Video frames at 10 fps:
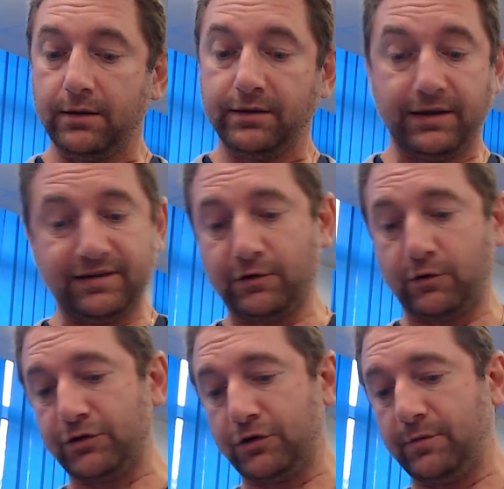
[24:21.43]
There is a
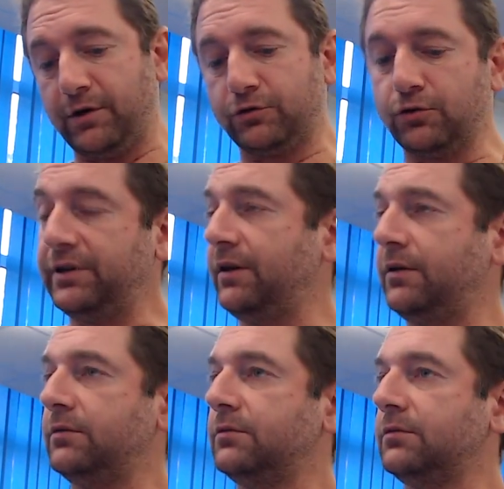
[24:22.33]
question about routing.
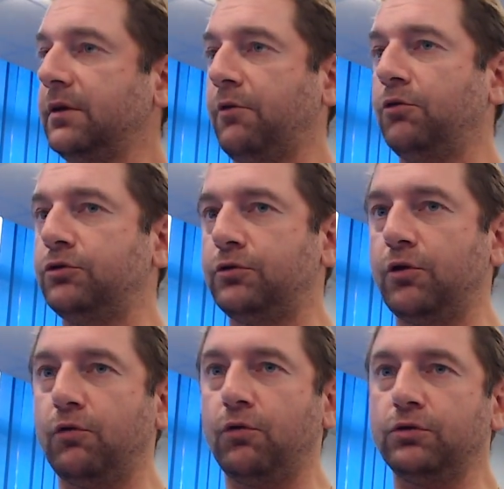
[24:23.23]
I want you to
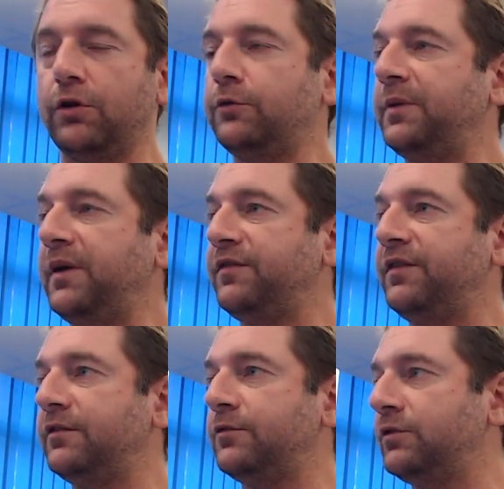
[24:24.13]
know what OSPF
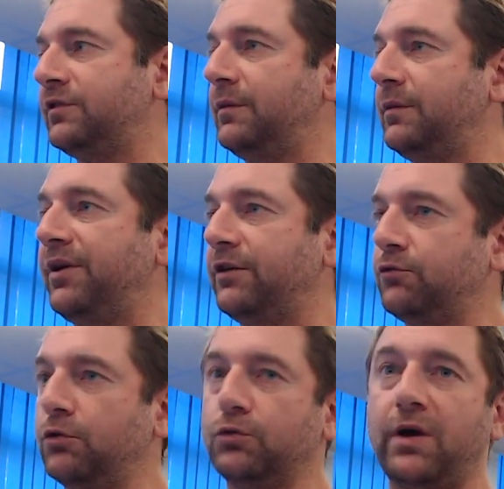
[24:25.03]
is, what Zebra is,
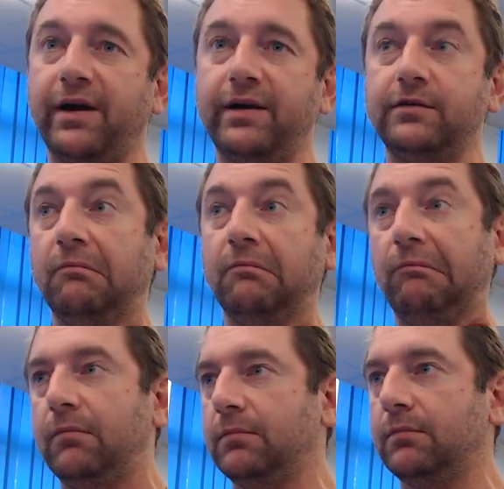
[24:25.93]
what Quagga is.
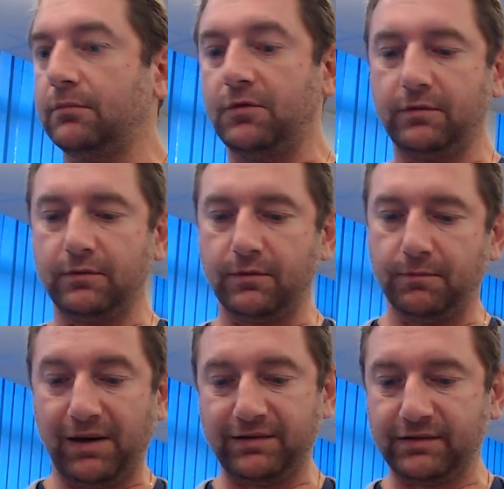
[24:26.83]

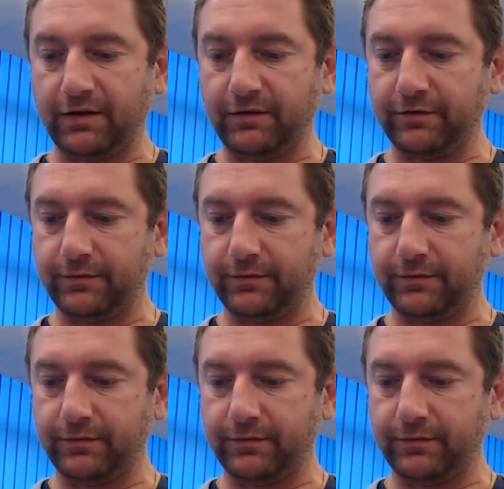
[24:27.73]
Basic stuff.